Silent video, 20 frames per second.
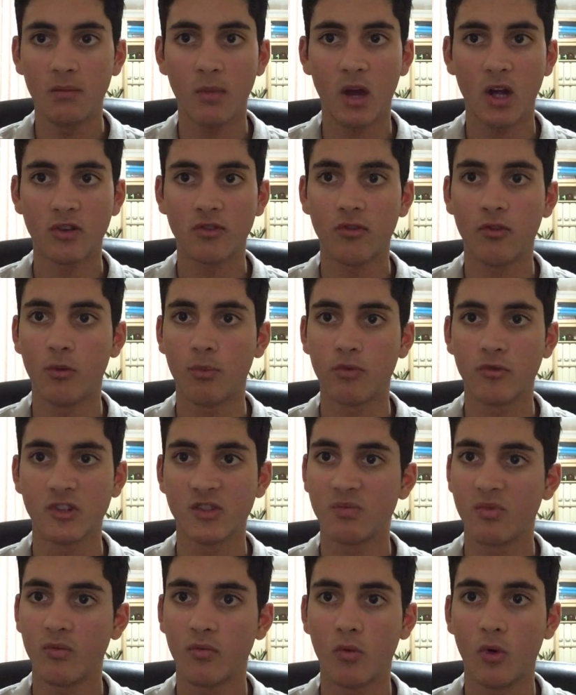match for
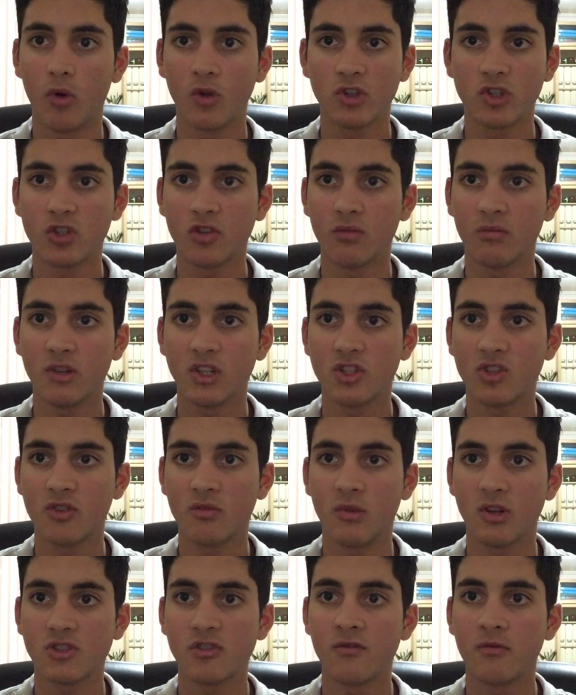Brisbane Roar. It shouldn't be too
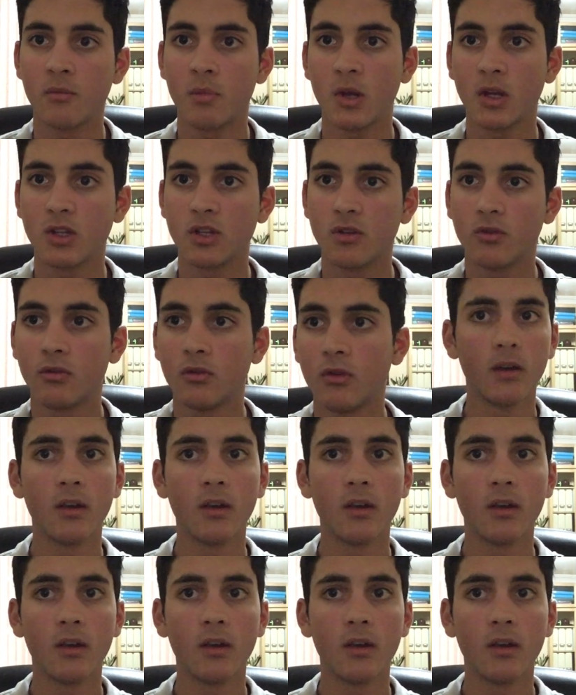much of a big deal.